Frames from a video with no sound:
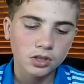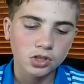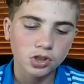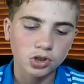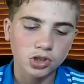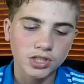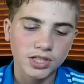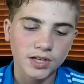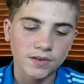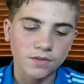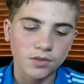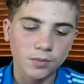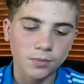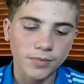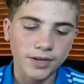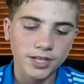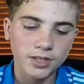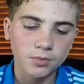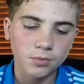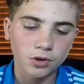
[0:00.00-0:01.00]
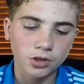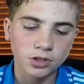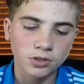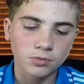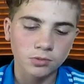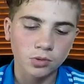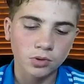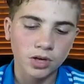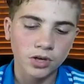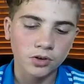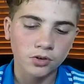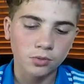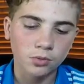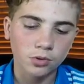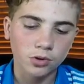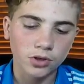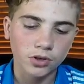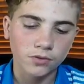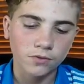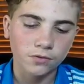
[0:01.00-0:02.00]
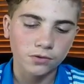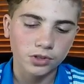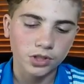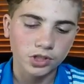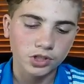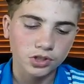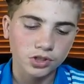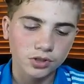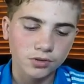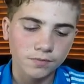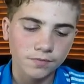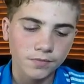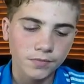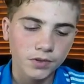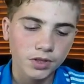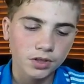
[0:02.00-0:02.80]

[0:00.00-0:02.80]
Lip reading: to achieve the best possible underwater footage.